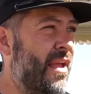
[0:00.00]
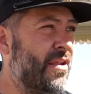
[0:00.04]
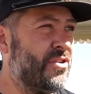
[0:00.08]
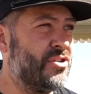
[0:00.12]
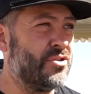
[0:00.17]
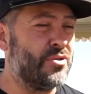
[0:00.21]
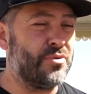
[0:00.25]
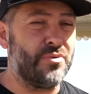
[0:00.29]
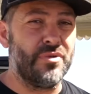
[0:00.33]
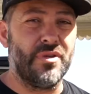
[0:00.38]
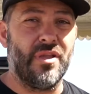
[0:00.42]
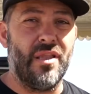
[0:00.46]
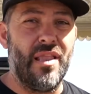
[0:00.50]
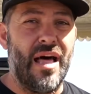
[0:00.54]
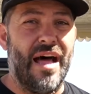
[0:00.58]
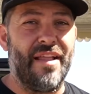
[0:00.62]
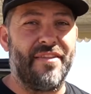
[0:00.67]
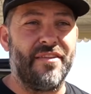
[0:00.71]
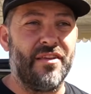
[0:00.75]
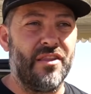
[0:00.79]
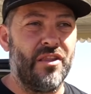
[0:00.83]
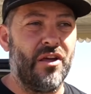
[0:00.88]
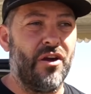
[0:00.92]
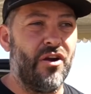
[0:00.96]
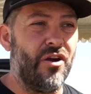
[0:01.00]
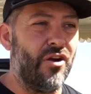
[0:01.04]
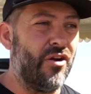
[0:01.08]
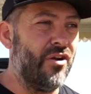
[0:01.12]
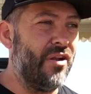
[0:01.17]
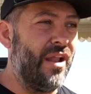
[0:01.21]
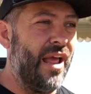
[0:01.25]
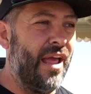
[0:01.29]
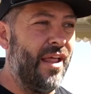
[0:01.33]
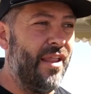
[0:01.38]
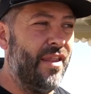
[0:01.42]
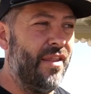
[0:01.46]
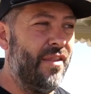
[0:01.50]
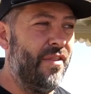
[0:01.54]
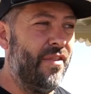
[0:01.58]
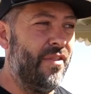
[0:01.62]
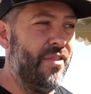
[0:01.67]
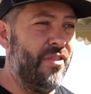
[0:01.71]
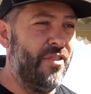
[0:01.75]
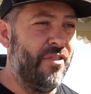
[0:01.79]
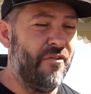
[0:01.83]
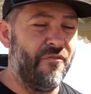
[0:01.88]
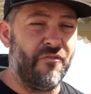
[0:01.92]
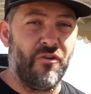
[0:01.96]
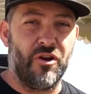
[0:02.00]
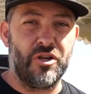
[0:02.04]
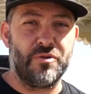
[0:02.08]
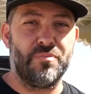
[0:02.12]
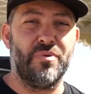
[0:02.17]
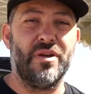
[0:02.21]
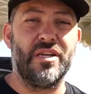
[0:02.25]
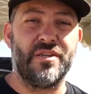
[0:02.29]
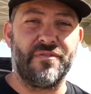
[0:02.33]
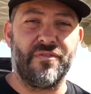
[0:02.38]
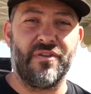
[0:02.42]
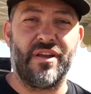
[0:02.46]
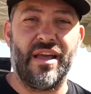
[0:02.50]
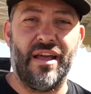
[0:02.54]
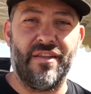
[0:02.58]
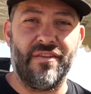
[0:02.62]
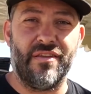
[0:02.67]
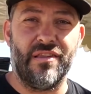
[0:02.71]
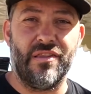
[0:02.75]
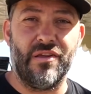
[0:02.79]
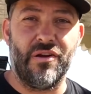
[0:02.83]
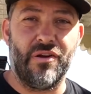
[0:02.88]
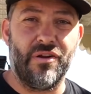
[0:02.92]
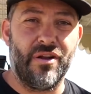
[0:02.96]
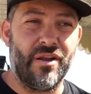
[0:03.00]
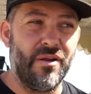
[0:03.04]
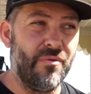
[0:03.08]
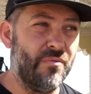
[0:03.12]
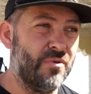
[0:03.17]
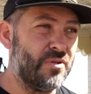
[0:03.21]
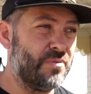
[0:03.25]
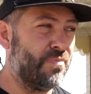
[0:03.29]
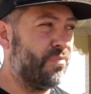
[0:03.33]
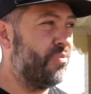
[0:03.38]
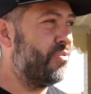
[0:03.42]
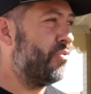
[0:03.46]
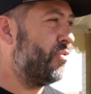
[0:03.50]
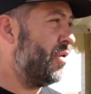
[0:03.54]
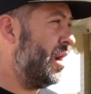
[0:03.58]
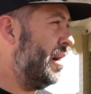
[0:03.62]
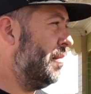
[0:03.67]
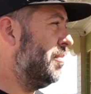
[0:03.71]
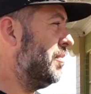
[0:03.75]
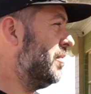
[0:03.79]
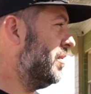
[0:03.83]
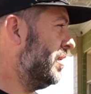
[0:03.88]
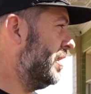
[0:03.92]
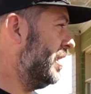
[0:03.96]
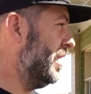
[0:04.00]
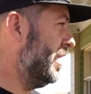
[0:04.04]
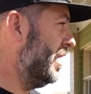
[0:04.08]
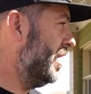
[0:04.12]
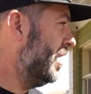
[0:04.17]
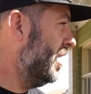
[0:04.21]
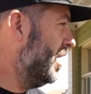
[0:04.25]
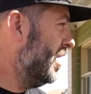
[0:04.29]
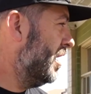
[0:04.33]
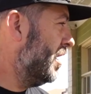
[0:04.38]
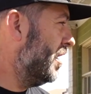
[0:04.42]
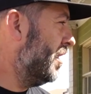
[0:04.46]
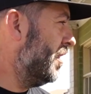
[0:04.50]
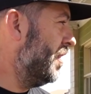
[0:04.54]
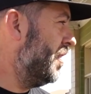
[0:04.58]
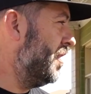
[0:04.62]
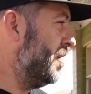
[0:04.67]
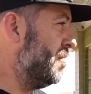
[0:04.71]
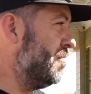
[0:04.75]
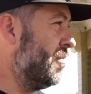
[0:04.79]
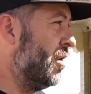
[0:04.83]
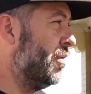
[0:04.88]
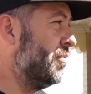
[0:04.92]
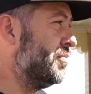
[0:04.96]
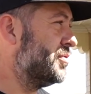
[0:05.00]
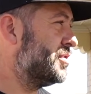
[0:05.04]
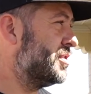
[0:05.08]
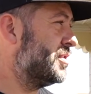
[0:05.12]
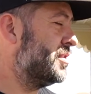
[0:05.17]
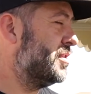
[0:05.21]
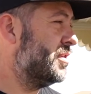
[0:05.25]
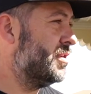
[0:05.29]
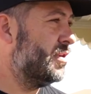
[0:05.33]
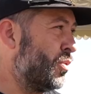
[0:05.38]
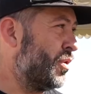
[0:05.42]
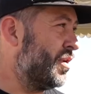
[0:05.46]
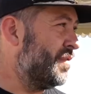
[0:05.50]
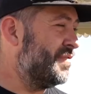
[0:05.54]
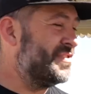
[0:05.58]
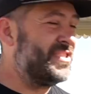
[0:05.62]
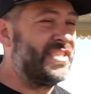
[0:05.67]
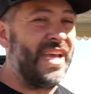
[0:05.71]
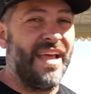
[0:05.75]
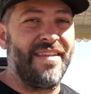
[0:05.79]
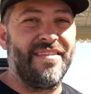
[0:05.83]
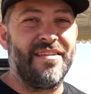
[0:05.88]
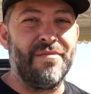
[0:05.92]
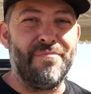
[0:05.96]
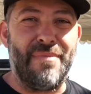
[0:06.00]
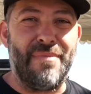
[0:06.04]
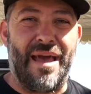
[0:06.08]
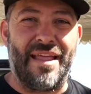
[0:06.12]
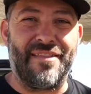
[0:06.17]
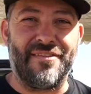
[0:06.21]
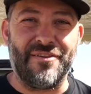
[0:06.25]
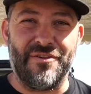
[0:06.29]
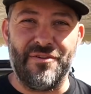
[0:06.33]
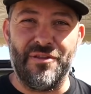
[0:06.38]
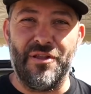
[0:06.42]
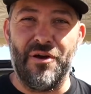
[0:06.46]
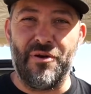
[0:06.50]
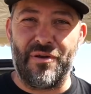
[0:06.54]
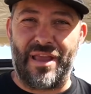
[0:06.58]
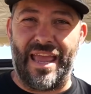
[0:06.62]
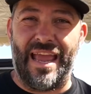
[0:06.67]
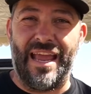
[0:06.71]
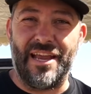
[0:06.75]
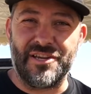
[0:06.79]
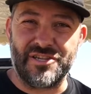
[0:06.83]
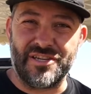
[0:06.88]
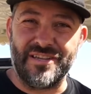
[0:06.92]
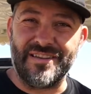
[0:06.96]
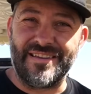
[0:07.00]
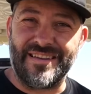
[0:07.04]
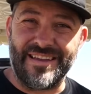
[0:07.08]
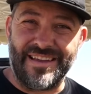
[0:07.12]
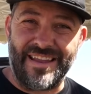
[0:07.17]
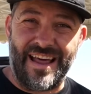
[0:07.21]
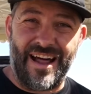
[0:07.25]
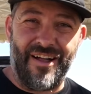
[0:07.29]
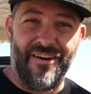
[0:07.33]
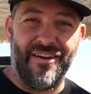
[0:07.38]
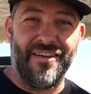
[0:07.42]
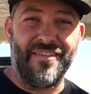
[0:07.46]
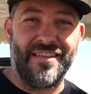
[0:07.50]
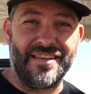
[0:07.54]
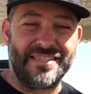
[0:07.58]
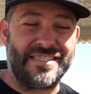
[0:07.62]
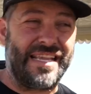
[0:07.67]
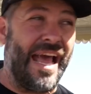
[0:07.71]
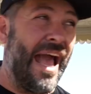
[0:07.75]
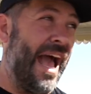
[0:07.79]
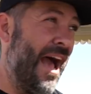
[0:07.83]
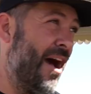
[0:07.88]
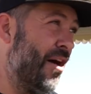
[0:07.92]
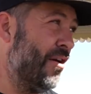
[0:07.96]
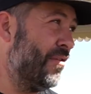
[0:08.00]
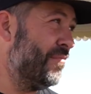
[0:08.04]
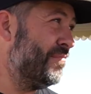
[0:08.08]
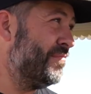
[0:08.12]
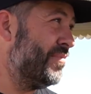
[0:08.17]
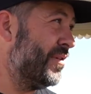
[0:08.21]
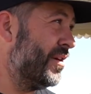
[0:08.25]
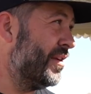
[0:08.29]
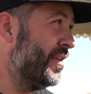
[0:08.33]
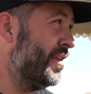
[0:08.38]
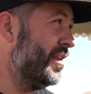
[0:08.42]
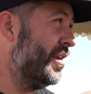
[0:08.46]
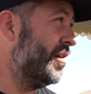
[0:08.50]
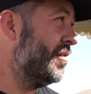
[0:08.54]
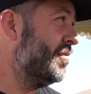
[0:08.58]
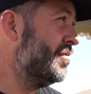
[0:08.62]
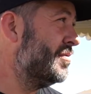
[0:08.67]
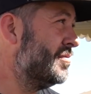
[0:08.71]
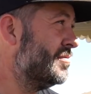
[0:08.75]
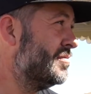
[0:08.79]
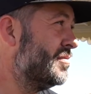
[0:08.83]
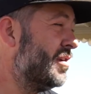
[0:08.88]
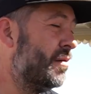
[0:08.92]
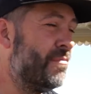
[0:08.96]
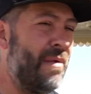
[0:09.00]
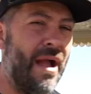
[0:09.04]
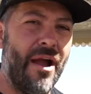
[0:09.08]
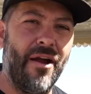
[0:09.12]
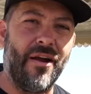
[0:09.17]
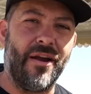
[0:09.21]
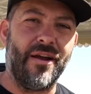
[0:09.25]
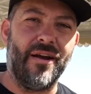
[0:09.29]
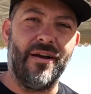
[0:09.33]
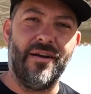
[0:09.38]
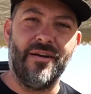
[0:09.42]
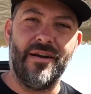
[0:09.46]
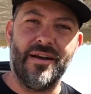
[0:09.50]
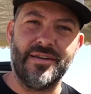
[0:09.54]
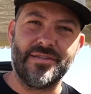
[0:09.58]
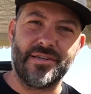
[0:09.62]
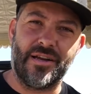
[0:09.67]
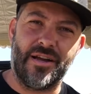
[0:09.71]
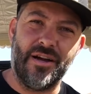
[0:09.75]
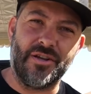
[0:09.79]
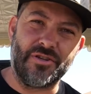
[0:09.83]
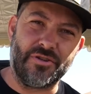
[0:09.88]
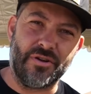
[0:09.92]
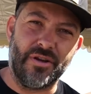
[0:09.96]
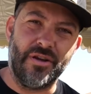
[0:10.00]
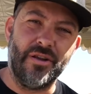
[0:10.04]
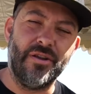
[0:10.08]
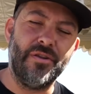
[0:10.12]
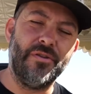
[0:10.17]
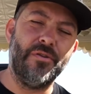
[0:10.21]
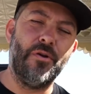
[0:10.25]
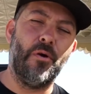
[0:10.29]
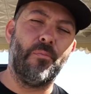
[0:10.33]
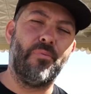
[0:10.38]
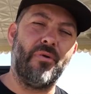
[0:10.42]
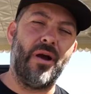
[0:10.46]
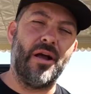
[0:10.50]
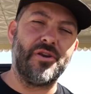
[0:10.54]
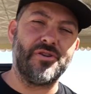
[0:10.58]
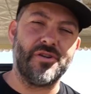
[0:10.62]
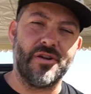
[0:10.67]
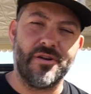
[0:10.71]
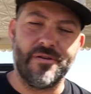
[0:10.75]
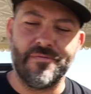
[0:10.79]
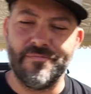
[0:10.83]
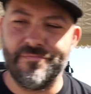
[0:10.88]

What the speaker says: It just was a lot to learn, and the first place for Ken to learn it was probably the most sort of sentimental location to not only this town, but you know, America as a country. No pressure.